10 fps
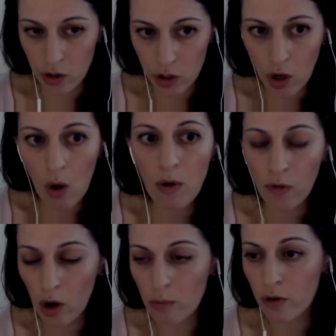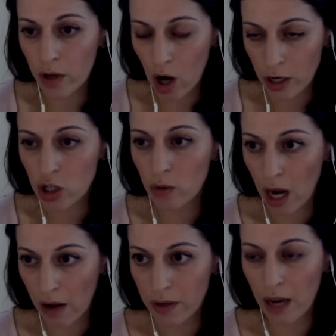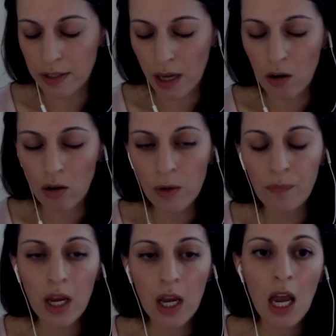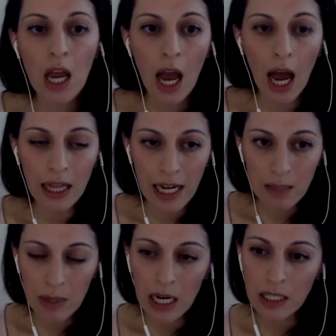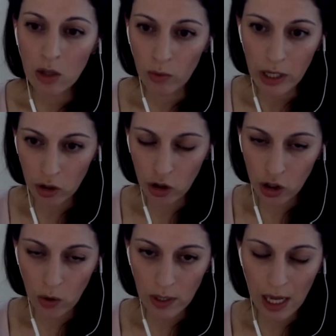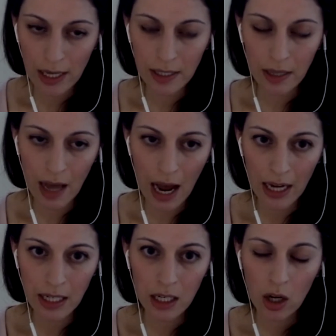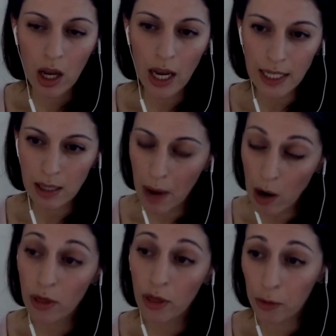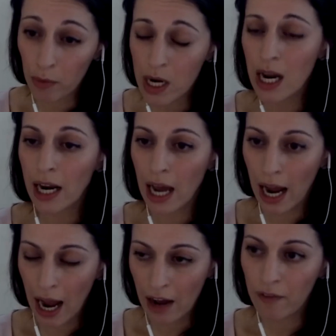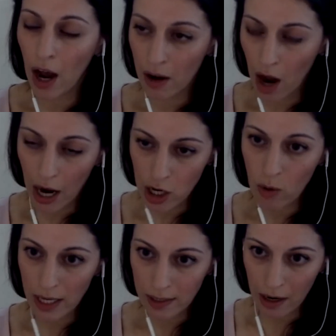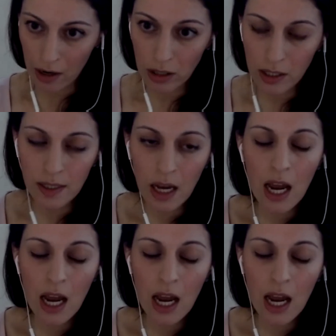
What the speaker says: or so before moving on to an IVF cycle. And that's because the research shows us that it's about 3.5 IUI cycles